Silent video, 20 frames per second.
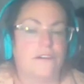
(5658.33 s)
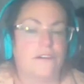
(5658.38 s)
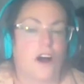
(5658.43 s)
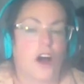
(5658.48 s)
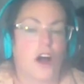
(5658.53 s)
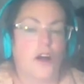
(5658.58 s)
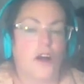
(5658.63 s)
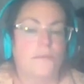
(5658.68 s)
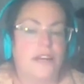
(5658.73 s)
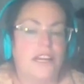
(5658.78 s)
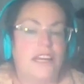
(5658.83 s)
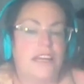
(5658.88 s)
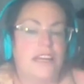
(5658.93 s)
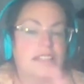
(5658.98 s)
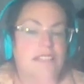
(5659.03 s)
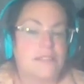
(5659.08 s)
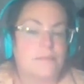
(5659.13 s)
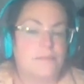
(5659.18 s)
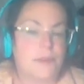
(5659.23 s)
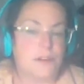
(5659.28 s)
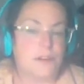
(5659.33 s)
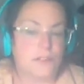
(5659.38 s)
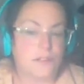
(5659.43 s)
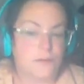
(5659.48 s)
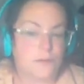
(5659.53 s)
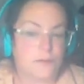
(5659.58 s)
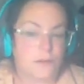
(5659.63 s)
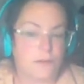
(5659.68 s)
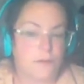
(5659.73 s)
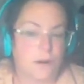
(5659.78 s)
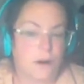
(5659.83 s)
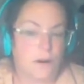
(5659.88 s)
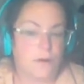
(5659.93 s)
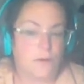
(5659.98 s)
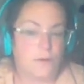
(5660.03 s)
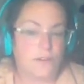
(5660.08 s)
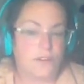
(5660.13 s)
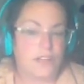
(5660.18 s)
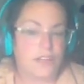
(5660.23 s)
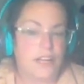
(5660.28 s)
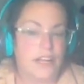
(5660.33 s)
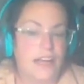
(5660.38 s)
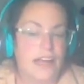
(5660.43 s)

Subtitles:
harmony, and spiritual growth.